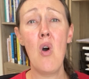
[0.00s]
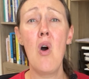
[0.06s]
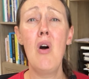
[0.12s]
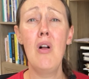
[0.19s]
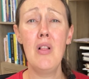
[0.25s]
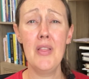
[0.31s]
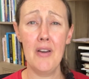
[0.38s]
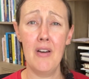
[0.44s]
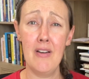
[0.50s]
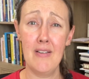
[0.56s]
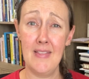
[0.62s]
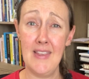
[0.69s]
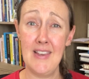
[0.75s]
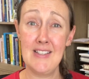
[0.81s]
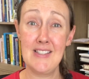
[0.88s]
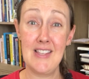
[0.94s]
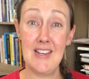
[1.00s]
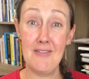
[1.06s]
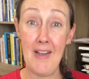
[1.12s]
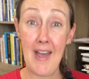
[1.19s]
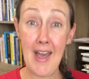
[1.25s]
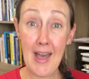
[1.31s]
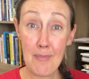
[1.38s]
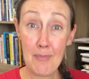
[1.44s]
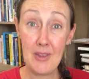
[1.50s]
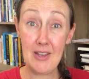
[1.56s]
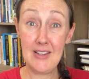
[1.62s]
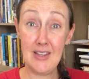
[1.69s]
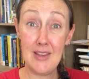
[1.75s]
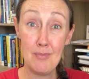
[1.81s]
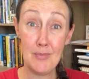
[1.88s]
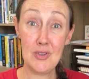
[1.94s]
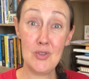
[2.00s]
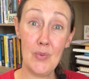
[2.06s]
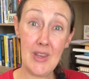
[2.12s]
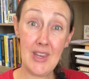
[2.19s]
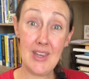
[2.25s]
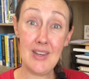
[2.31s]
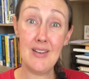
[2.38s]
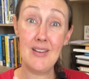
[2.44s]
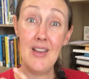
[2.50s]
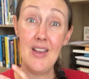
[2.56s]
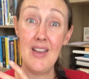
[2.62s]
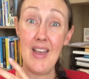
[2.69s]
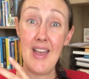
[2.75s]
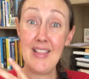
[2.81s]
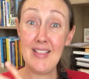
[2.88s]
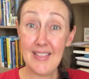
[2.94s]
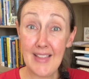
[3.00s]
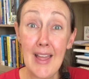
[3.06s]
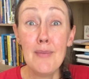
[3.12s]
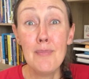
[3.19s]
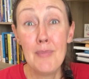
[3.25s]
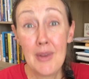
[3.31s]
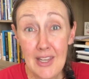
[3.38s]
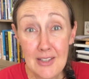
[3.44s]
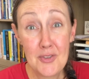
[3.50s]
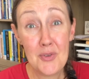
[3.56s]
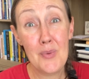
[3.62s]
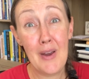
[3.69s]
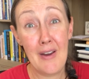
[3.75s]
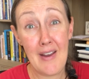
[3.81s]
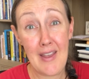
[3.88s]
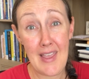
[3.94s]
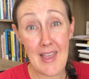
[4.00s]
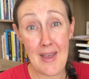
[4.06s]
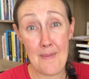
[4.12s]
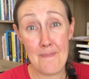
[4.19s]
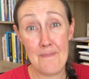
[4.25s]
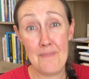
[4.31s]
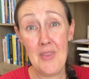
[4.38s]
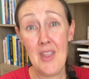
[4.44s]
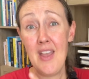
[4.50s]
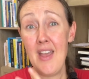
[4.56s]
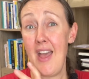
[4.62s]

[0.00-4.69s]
all the hard things that have happened in between and led me to where I am.